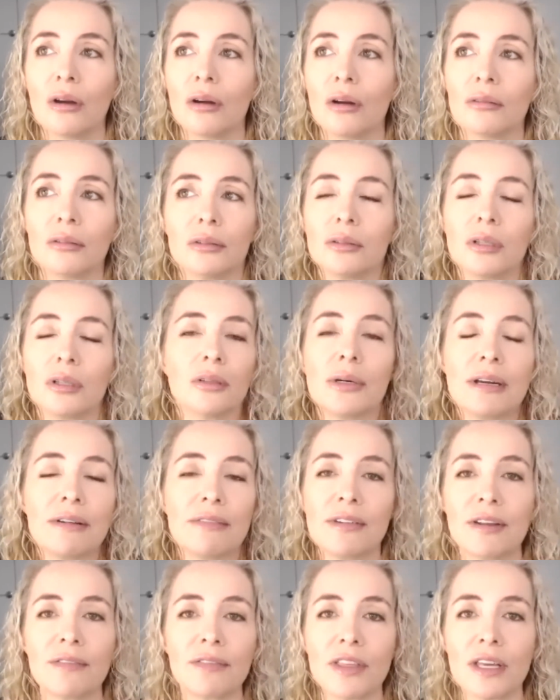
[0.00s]

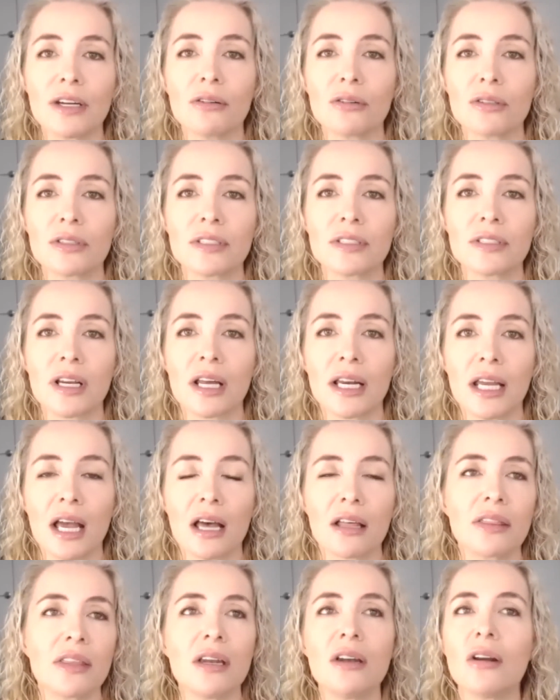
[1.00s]
even if they're not starting
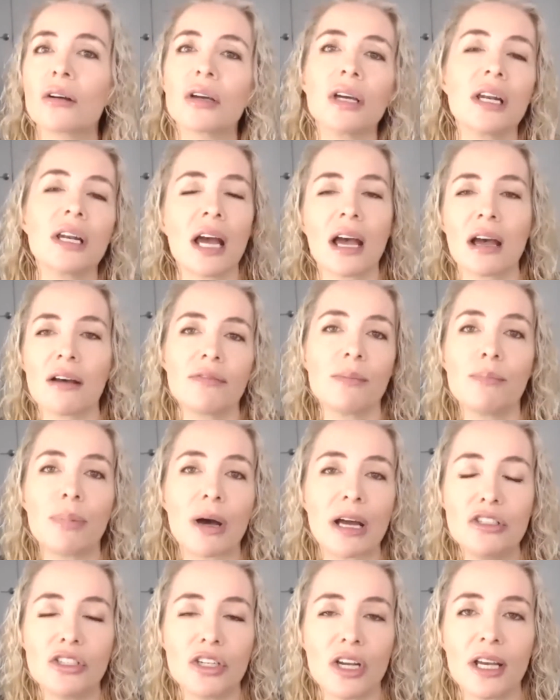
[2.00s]
out, they're not going to have the
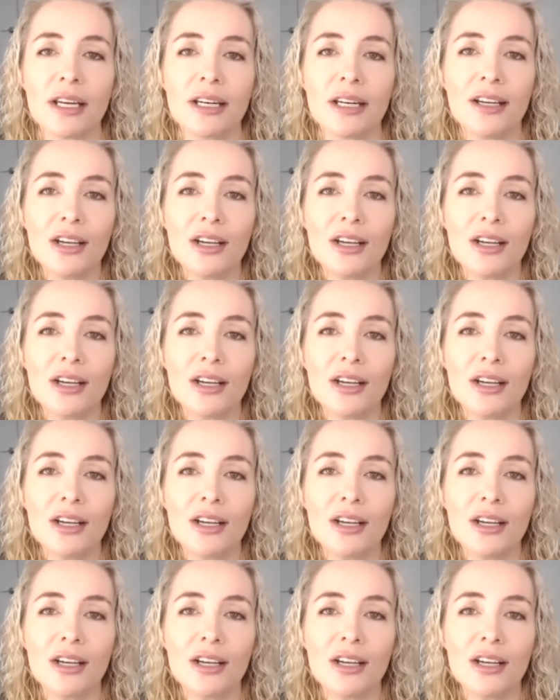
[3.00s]
budget